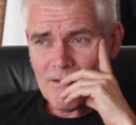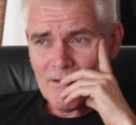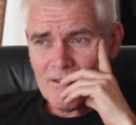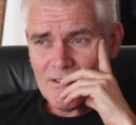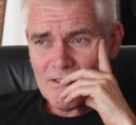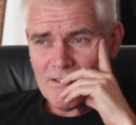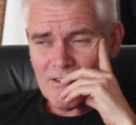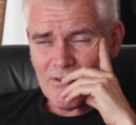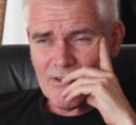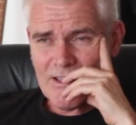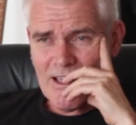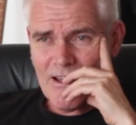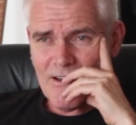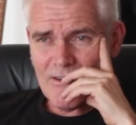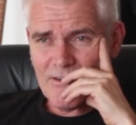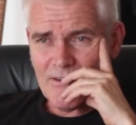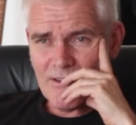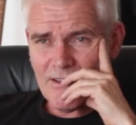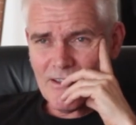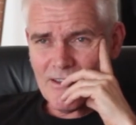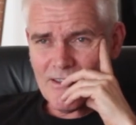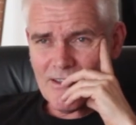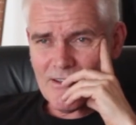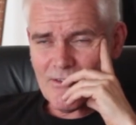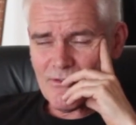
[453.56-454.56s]
So
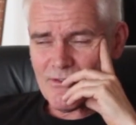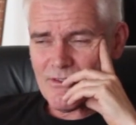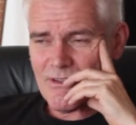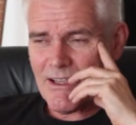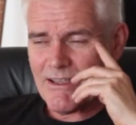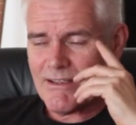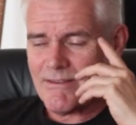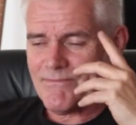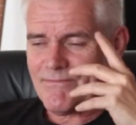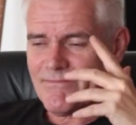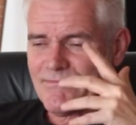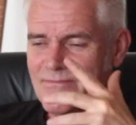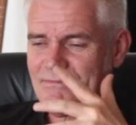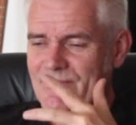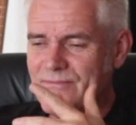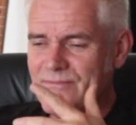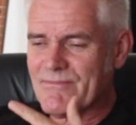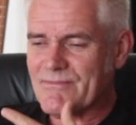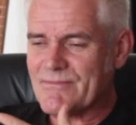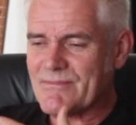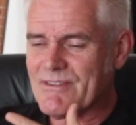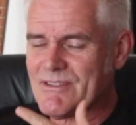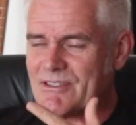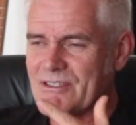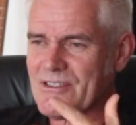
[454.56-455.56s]
yeah, I think it was like
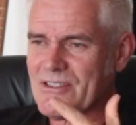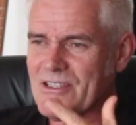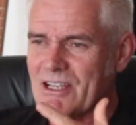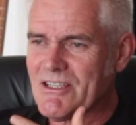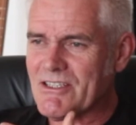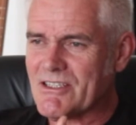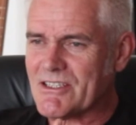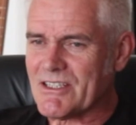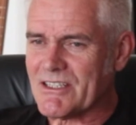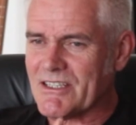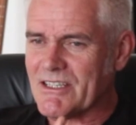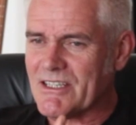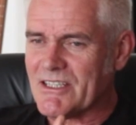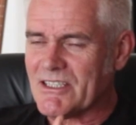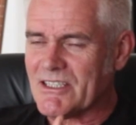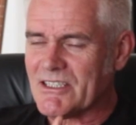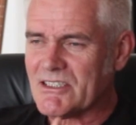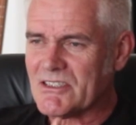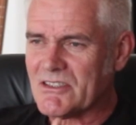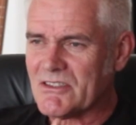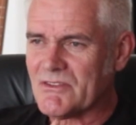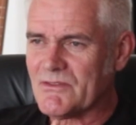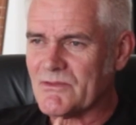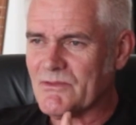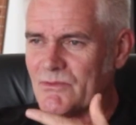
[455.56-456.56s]
Destiny.
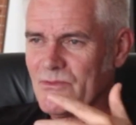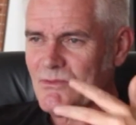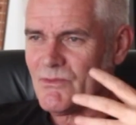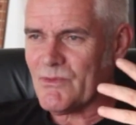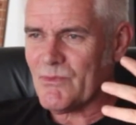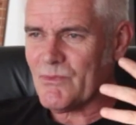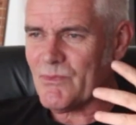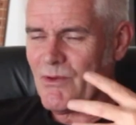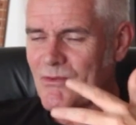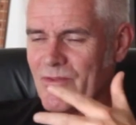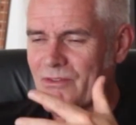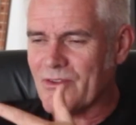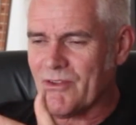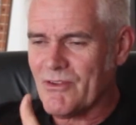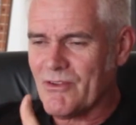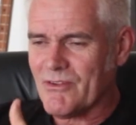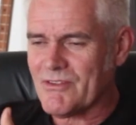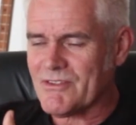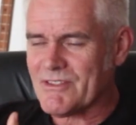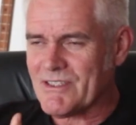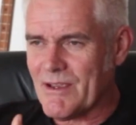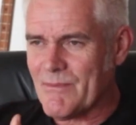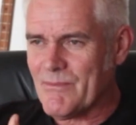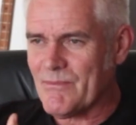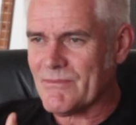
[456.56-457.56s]
We both got the
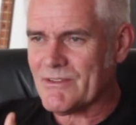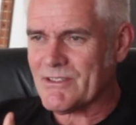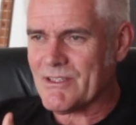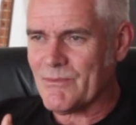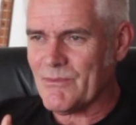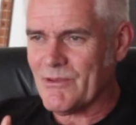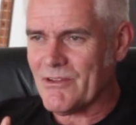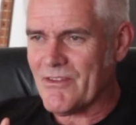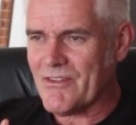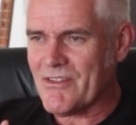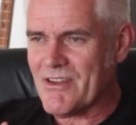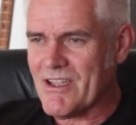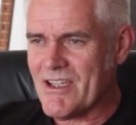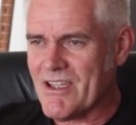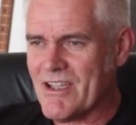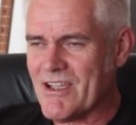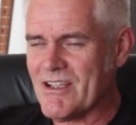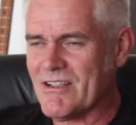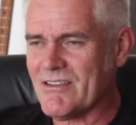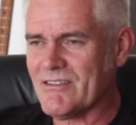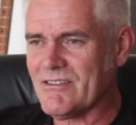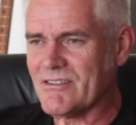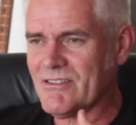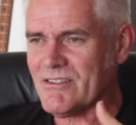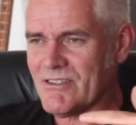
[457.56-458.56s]
same similar
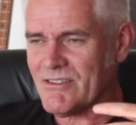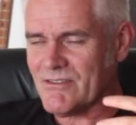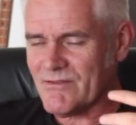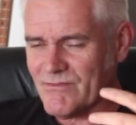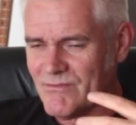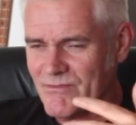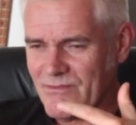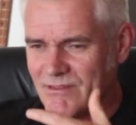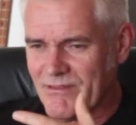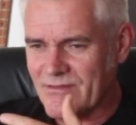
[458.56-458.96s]
things.